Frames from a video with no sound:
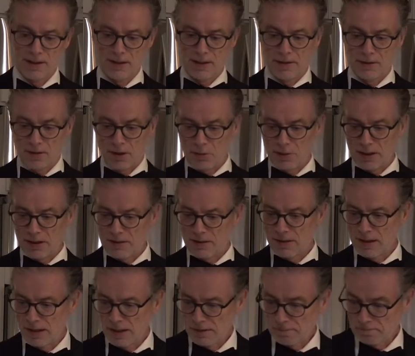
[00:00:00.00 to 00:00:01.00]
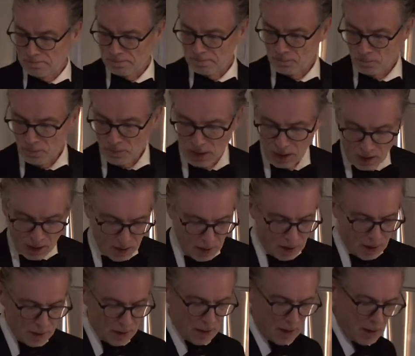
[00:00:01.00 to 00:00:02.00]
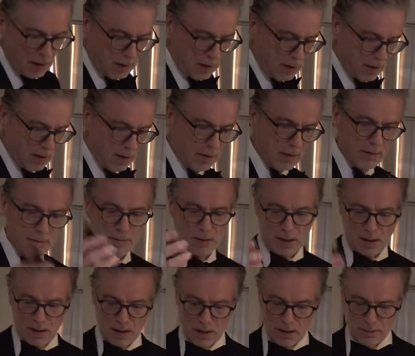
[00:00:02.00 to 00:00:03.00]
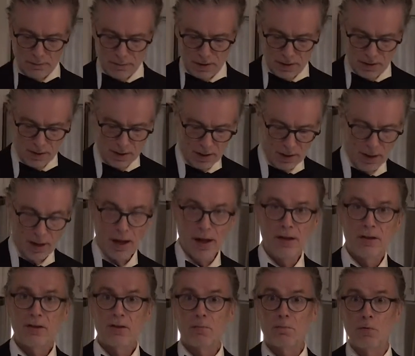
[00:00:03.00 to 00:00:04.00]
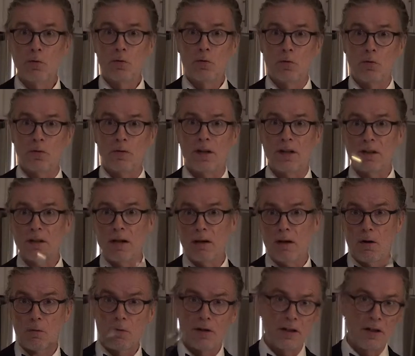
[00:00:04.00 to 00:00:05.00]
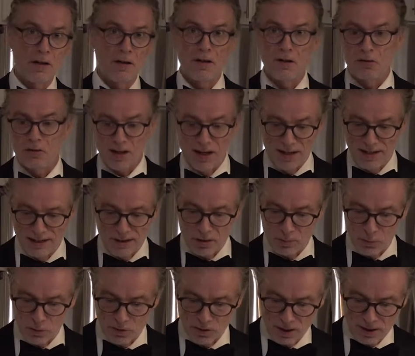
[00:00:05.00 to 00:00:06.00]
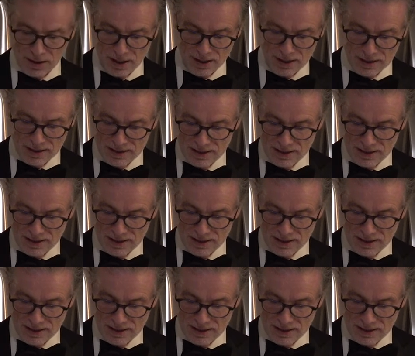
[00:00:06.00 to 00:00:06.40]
throw it in there. Then I have a spoon. It's a long one. You can use any spoon you like.